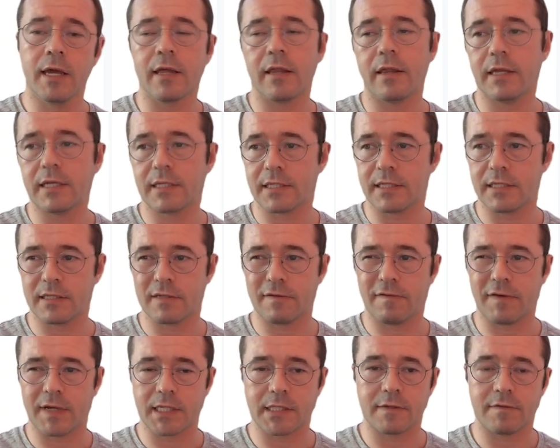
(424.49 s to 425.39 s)
this is
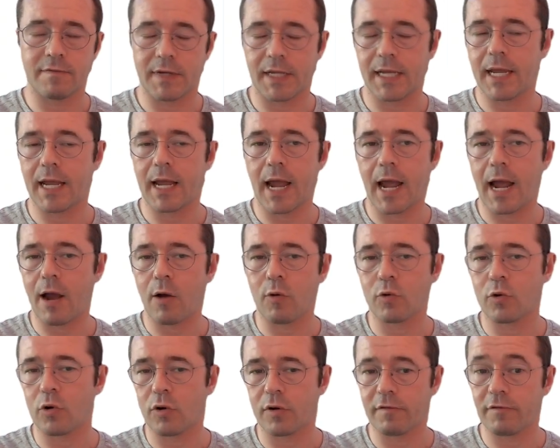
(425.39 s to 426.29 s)
effectively how
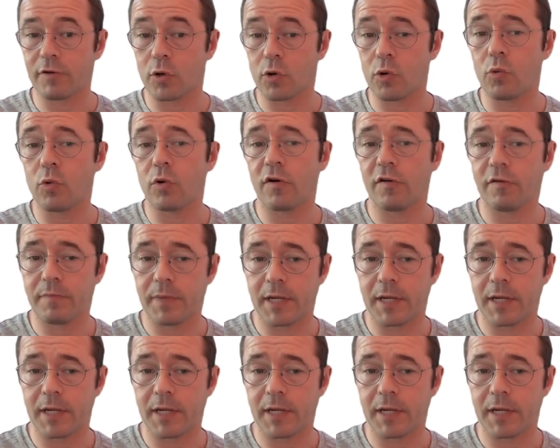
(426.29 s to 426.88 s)
long of a cool-off